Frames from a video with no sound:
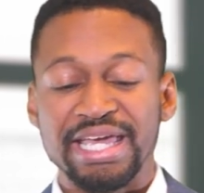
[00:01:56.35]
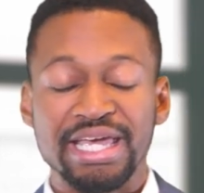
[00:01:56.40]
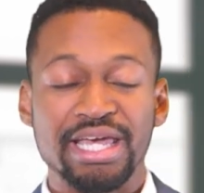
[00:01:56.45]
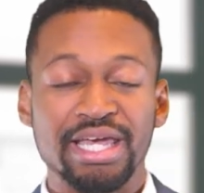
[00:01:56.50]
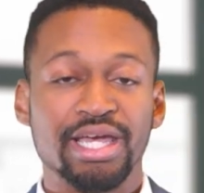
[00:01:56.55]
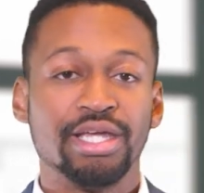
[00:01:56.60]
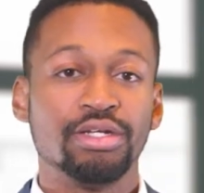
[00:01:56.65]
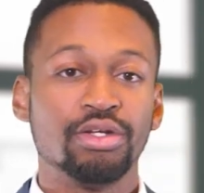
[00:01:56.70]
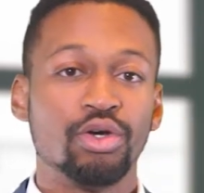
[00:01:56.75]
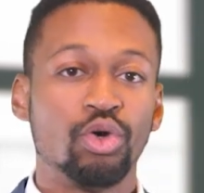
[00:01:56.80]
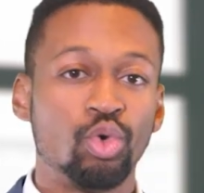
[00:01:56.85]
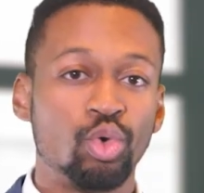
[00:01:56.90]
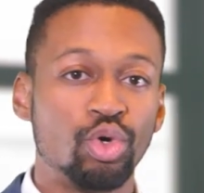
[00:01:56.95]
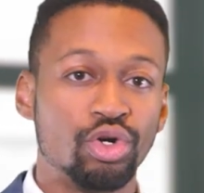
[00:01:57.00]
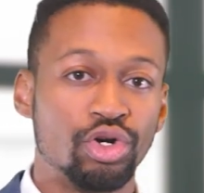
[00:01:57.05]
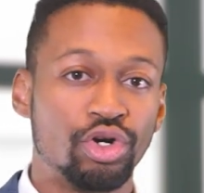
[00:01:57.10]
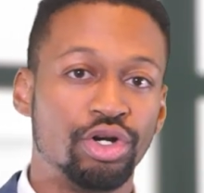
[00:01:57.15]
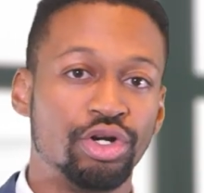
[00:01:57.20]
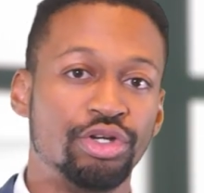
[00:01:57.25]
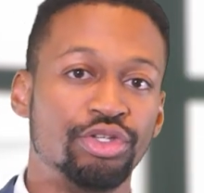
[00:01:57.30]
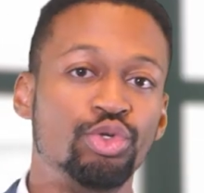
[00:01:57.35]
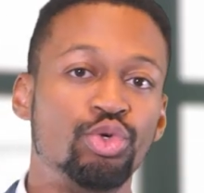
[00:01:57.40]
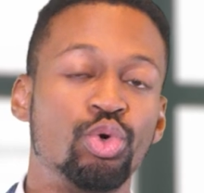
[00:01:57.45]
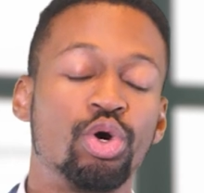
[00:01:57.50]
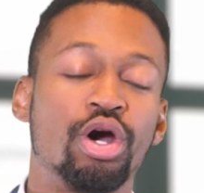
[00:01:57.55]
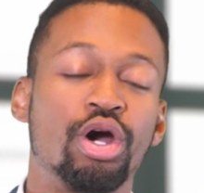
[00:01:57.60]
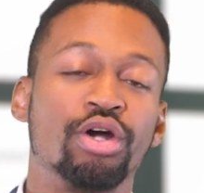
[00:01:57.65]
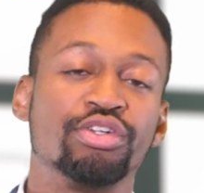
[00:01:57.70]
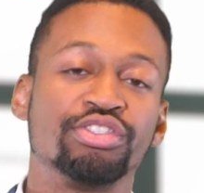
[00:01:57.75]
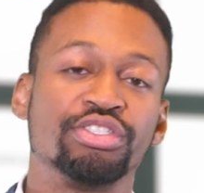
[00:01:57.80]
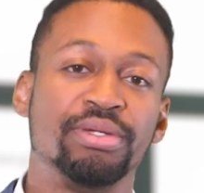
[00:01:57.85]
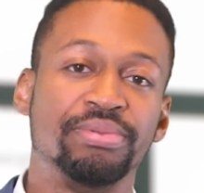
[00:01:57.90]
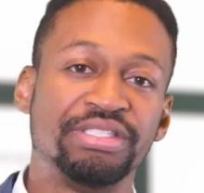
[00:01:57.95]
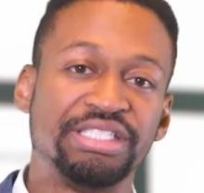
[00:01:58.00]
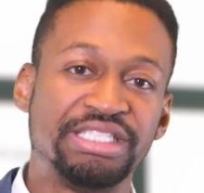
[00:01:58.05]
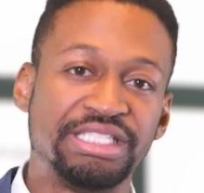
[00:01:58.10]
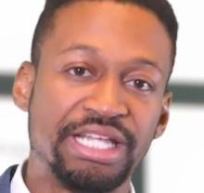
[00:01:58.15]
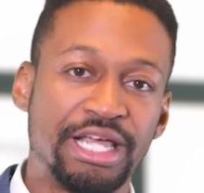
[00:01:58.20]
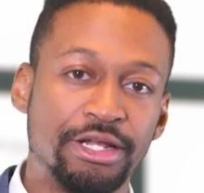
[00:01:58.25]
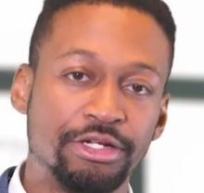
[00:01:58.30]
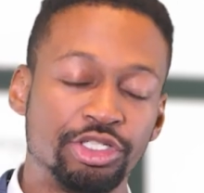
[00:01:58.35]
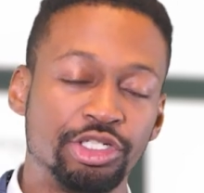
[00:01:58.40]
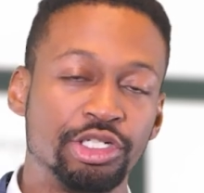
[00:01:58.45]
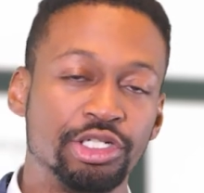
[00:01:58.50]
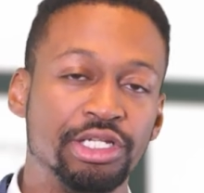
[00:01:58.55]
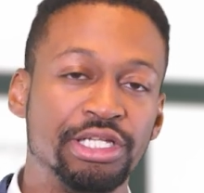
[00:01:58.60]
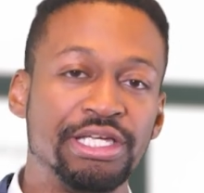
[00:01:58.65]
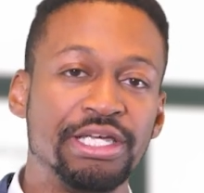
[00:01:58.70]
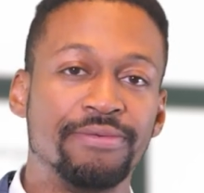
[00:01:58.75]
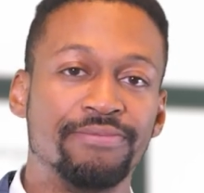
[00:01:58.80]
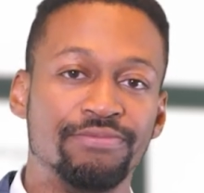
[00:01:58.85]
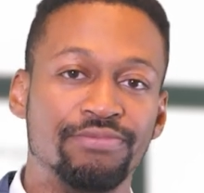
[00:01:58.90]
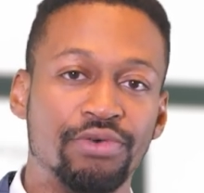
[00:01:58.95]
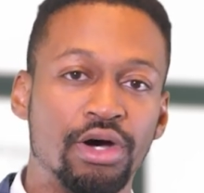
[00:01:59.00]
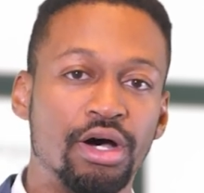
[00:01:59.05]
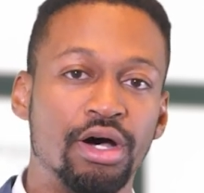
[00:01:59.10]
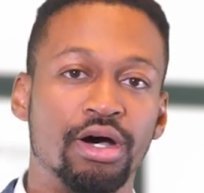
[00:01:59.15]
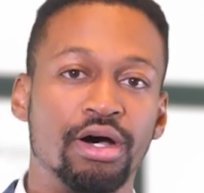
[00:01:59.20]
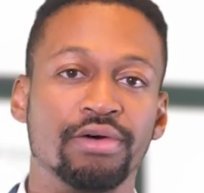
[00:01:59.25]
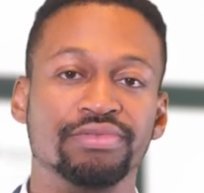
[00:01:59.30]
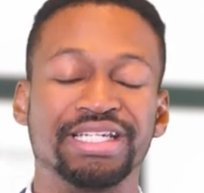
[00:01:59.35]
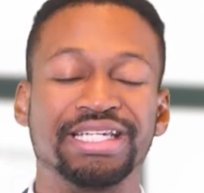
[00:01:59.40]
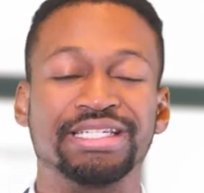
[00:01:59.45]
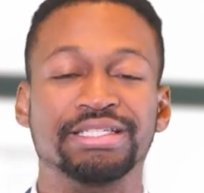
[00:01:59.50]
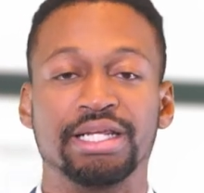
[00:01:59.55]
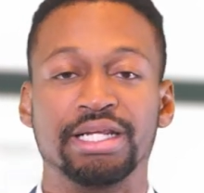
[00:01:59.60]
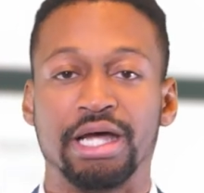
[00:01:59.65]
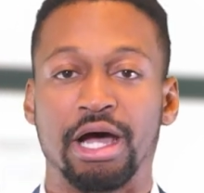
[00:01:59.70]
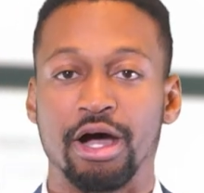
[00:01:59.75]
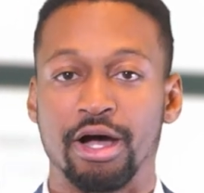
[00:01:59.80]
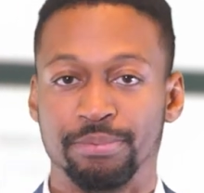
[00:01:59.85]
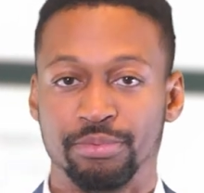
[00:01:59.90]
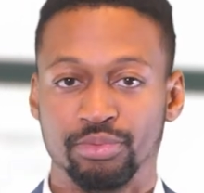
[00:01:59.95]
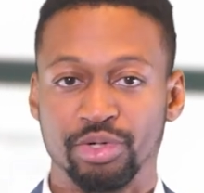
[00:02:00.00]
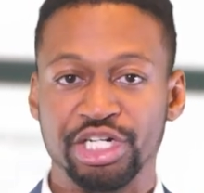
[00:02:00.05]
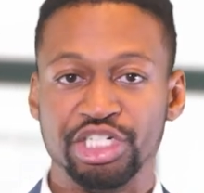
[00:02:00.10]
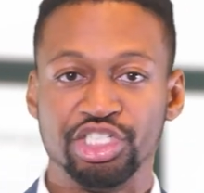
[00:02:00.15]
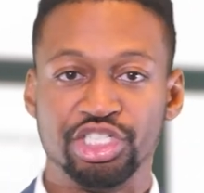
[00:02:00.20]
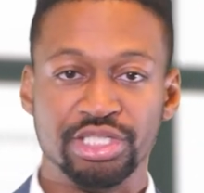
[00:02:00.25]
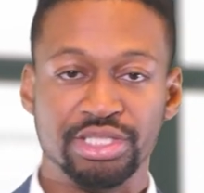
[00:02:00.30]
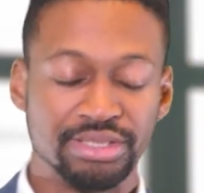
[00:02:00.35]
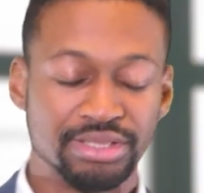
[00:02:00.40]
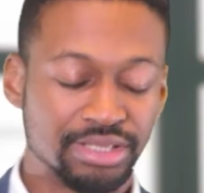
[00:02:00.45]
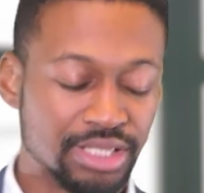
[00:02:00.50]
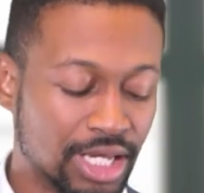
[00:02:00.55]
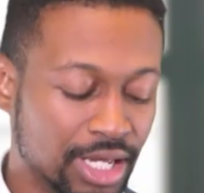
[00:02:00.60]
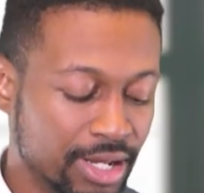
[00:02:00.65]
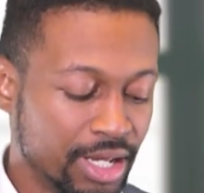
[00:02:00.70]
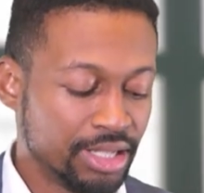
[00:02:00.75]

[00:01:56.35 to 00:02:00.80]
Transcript: in or you are substantially involved in the operations.